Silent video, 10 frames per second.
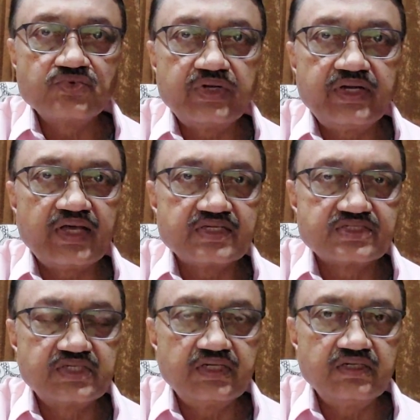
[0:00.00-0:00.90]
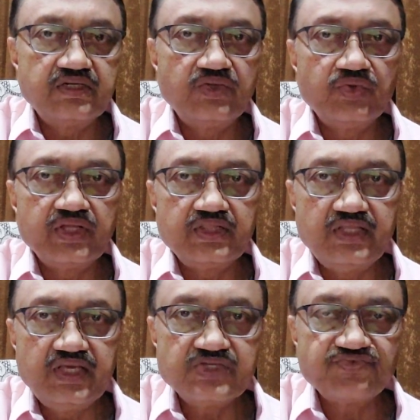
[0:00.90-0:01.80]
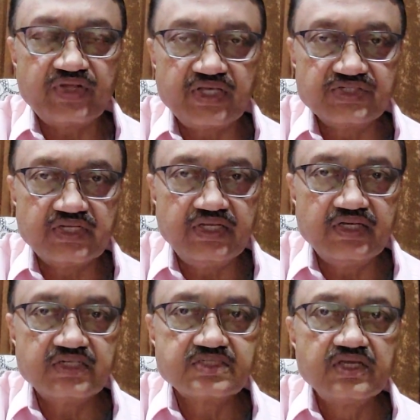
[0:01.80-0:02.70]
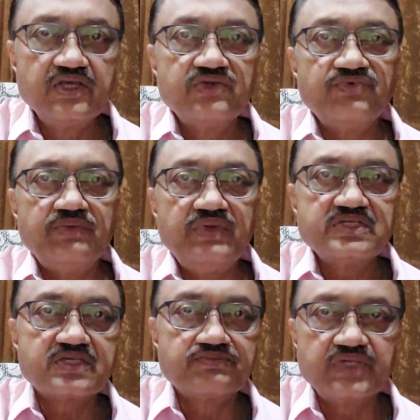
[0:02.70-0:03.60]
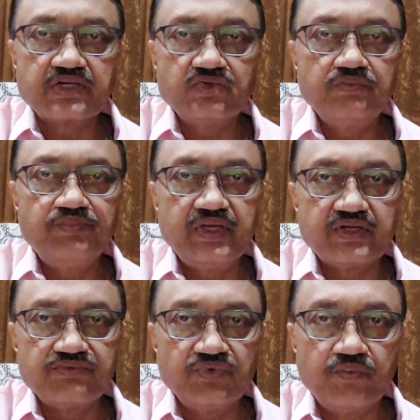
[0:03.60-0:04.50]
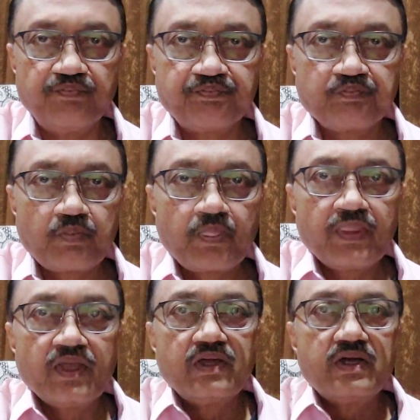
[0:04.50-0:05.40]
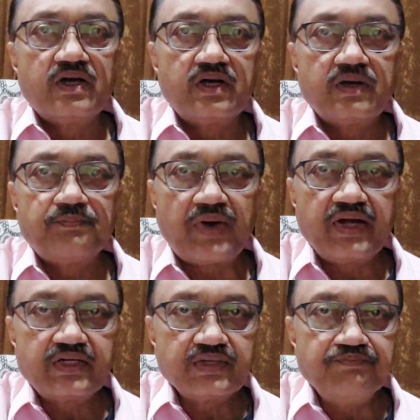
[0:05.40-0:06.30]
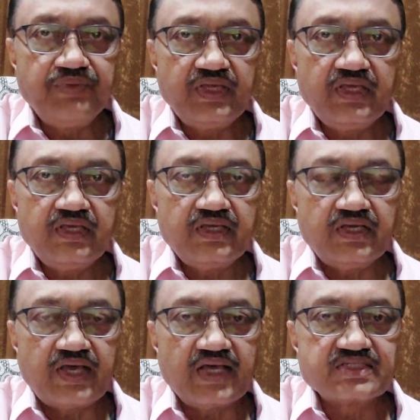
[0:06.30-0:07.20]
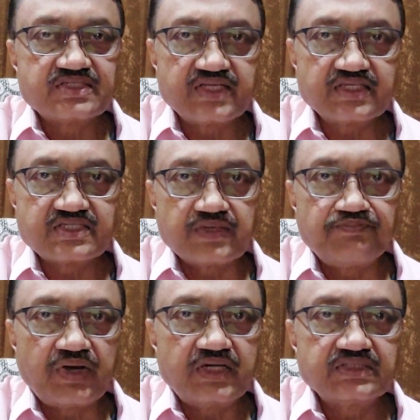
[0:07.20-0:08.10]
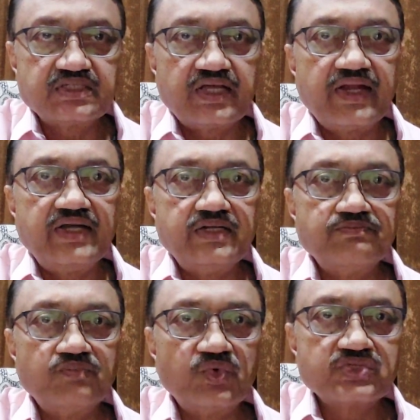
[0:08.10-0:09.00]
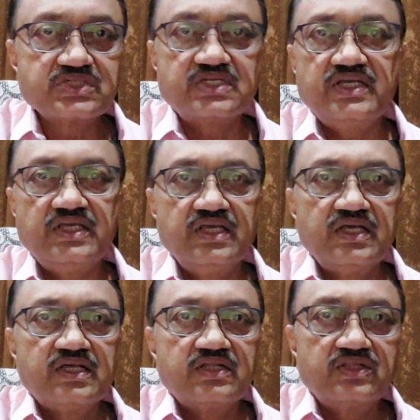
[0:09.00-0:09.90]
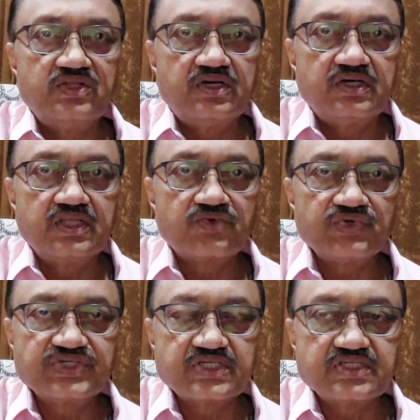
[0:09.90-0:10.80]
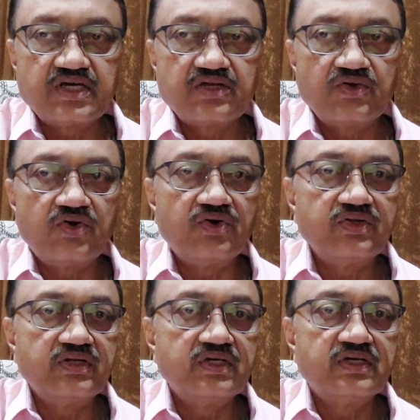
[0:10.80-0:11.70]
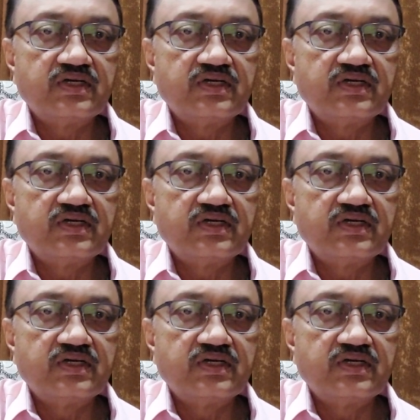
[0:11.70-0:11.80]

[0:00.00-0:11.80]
unit has done during these financial years will be subject to peer review. Part B has 6 subparts, and mostly the questions are on